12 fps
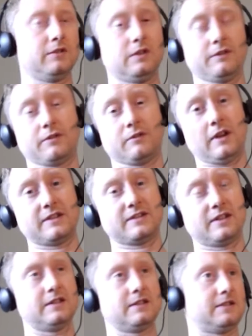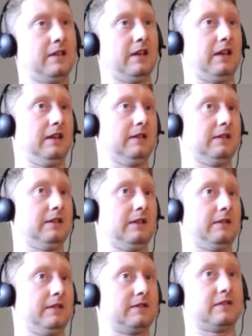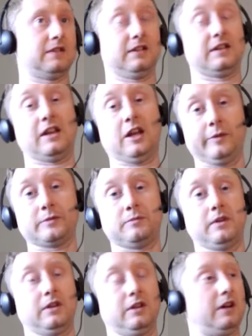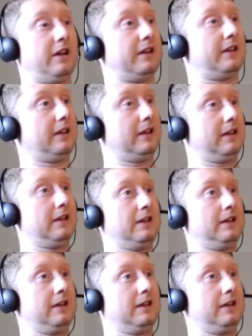to a different residence, and it helped me a lot